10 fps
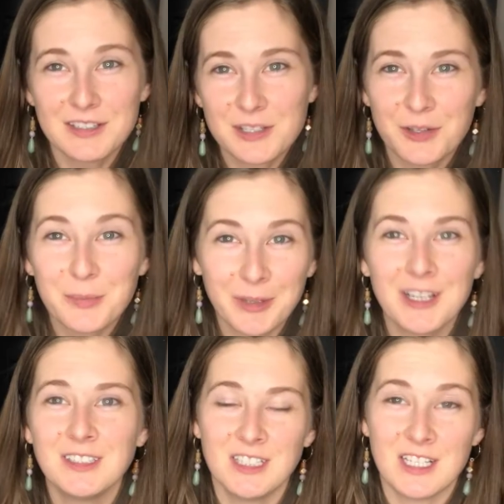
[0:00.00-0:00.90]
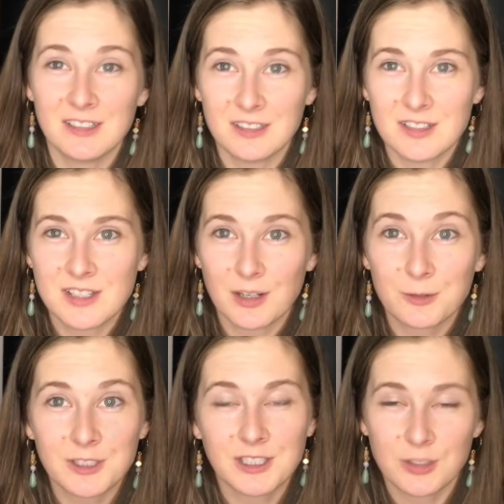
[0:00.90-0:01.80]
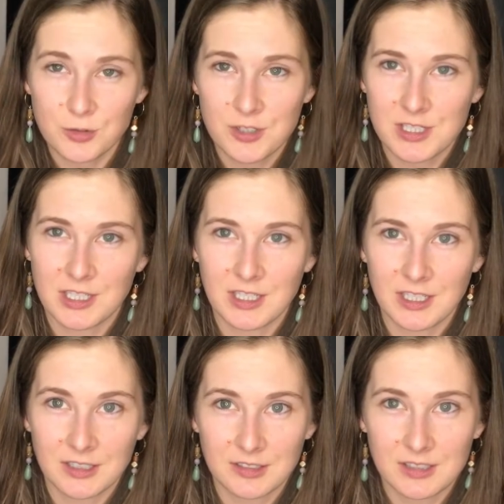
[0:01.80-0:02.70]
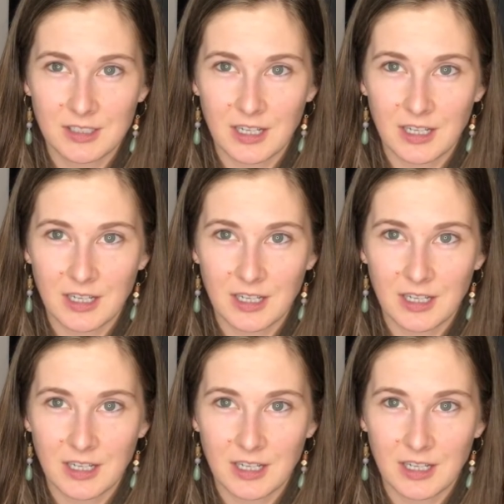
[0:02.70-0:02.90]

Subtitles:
so the blend is a really interesting and